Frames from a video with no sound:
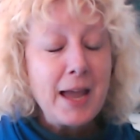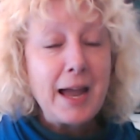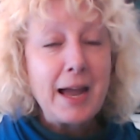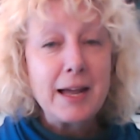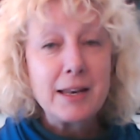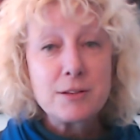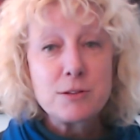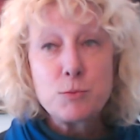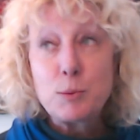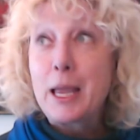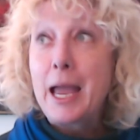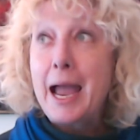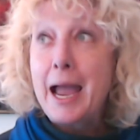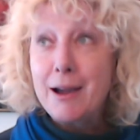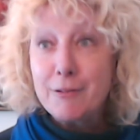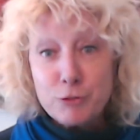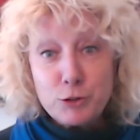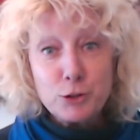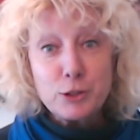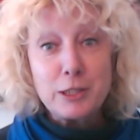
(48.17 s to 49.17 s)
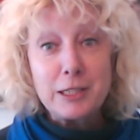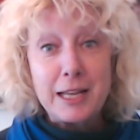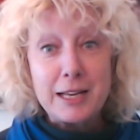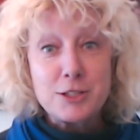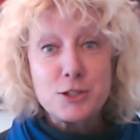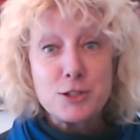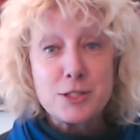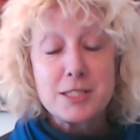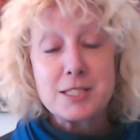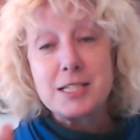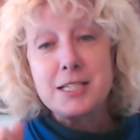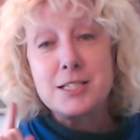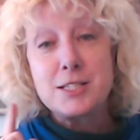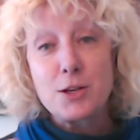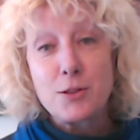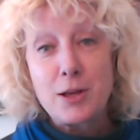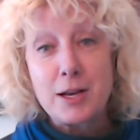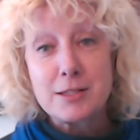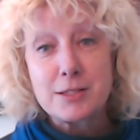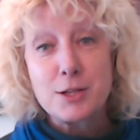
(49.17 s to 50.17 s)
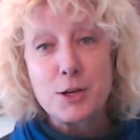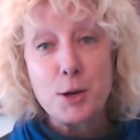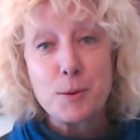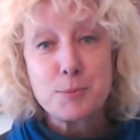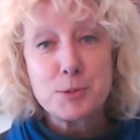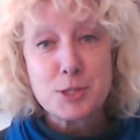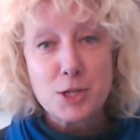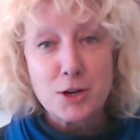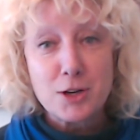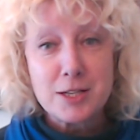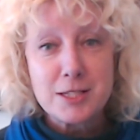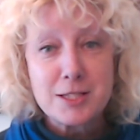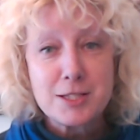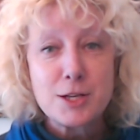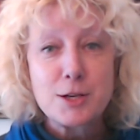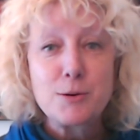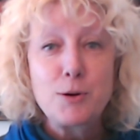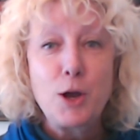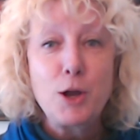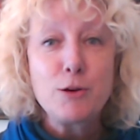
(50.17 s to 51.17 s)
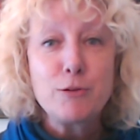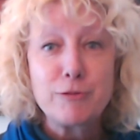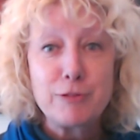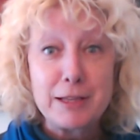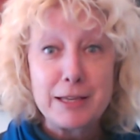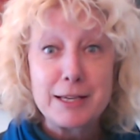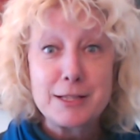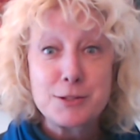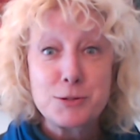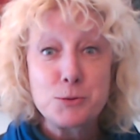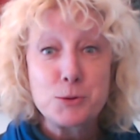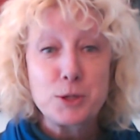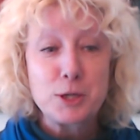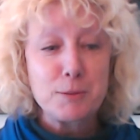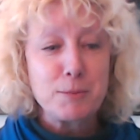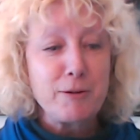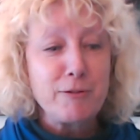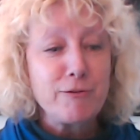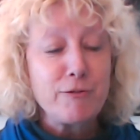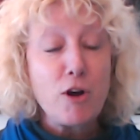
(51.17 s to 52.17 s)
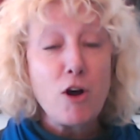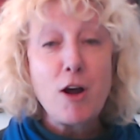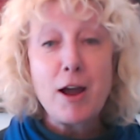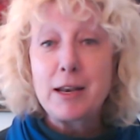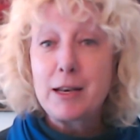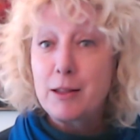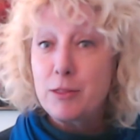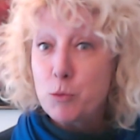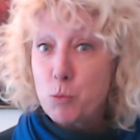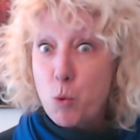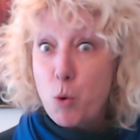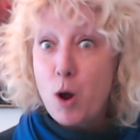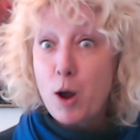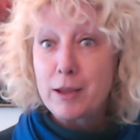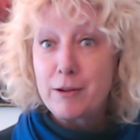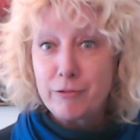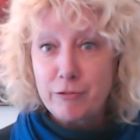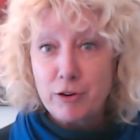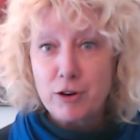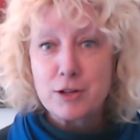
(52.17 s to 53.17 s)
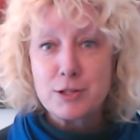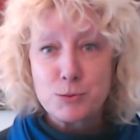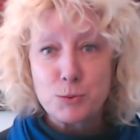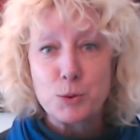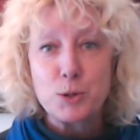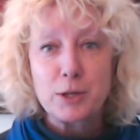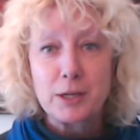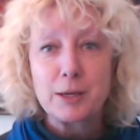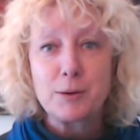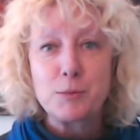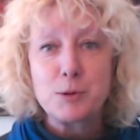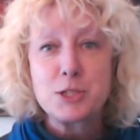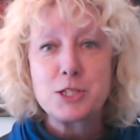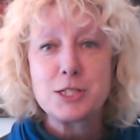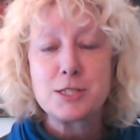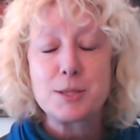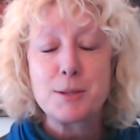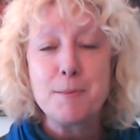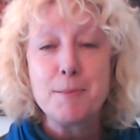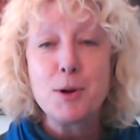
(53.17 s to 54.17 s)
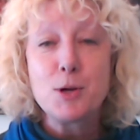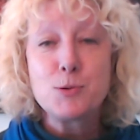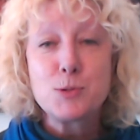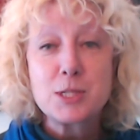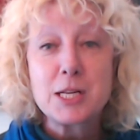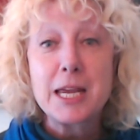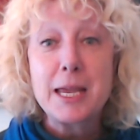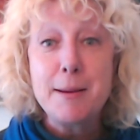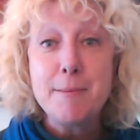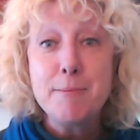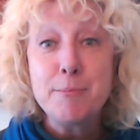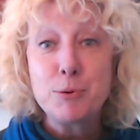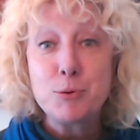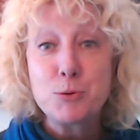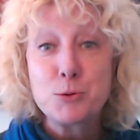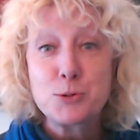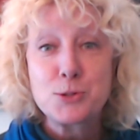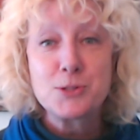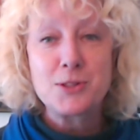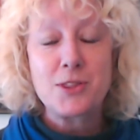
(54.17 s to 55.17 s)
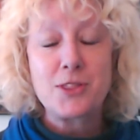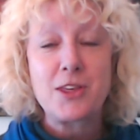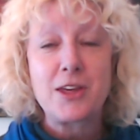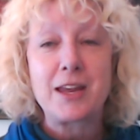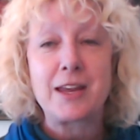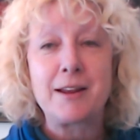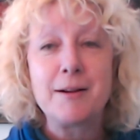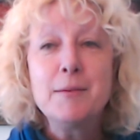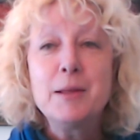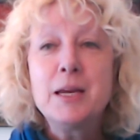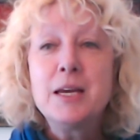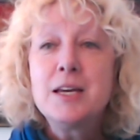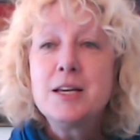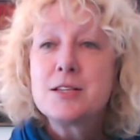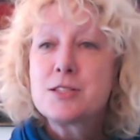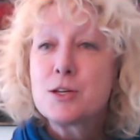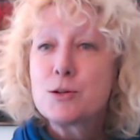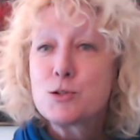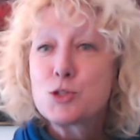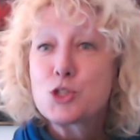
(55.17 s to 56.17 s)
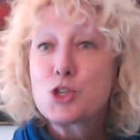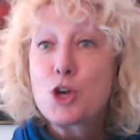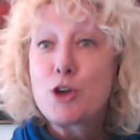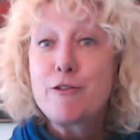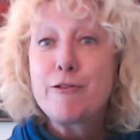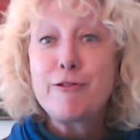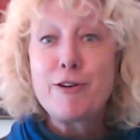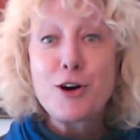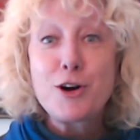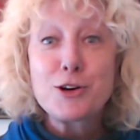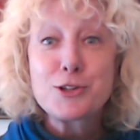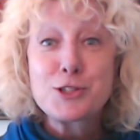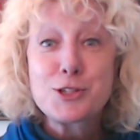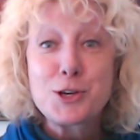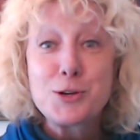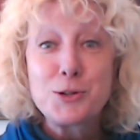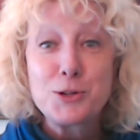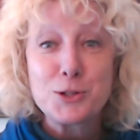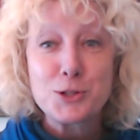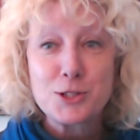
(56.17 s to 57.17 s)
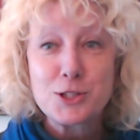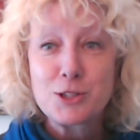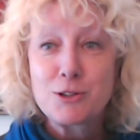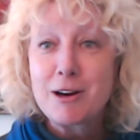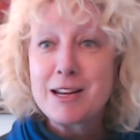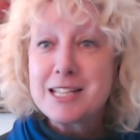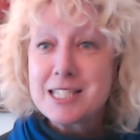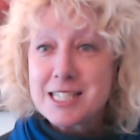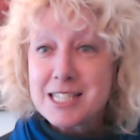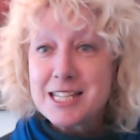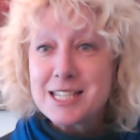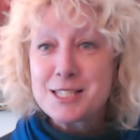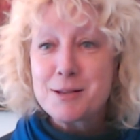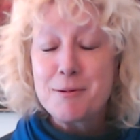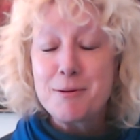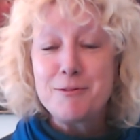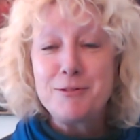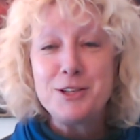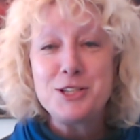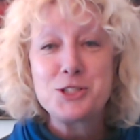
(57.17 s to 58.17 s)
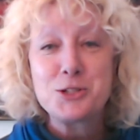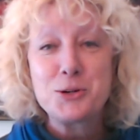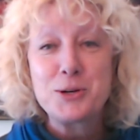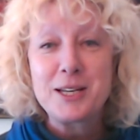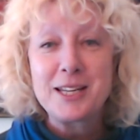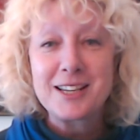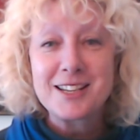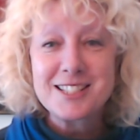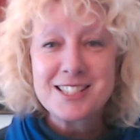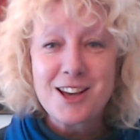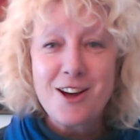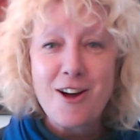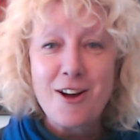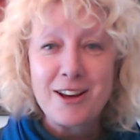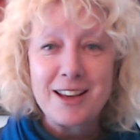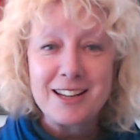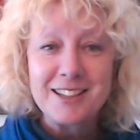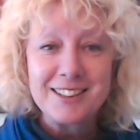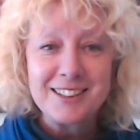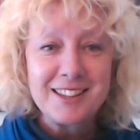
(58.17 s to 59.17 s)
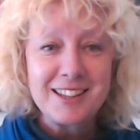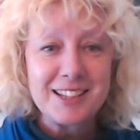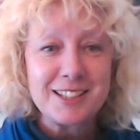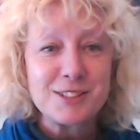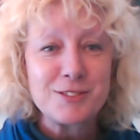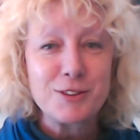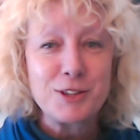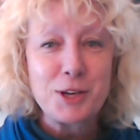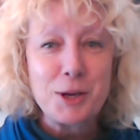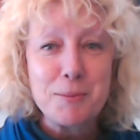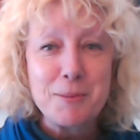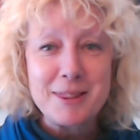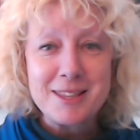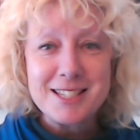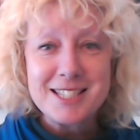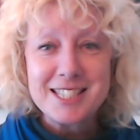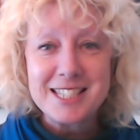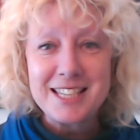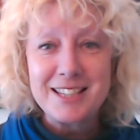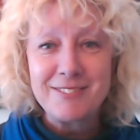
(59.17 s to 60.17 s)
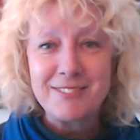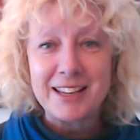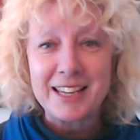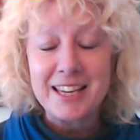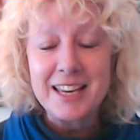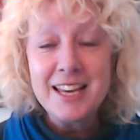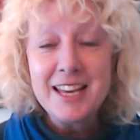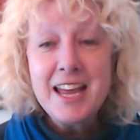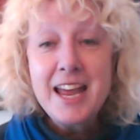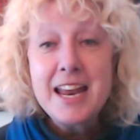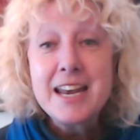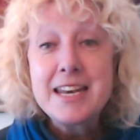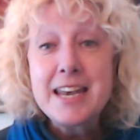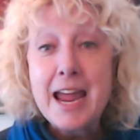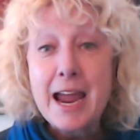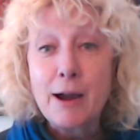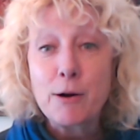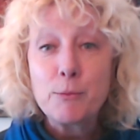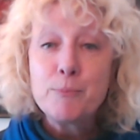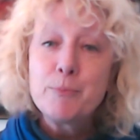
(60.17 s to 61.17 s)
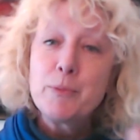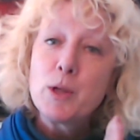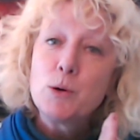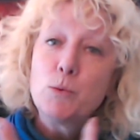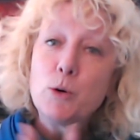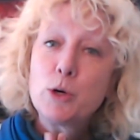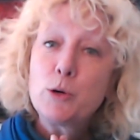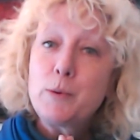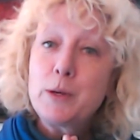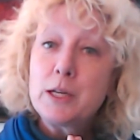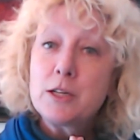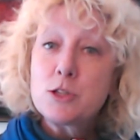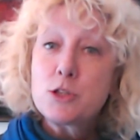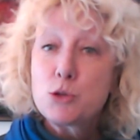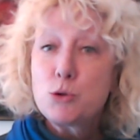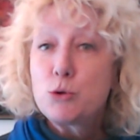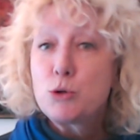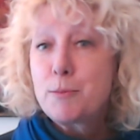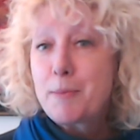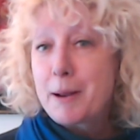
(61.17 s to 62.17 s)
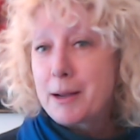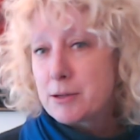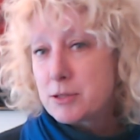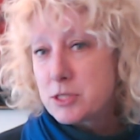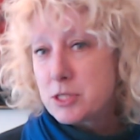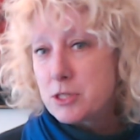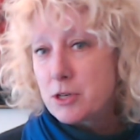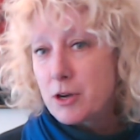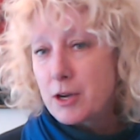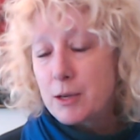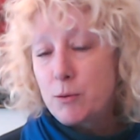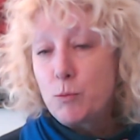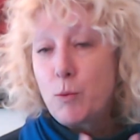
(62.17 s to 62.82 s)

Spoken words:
And we have got electricity, so that's an upside. So hopefully it's all going to be fine and the Wi-Fi is working, which is the most important thing. So far, so good. Great to see some of you joining us. Hi, and thanks for coming this evening. Now, what are we going to talk about tonight?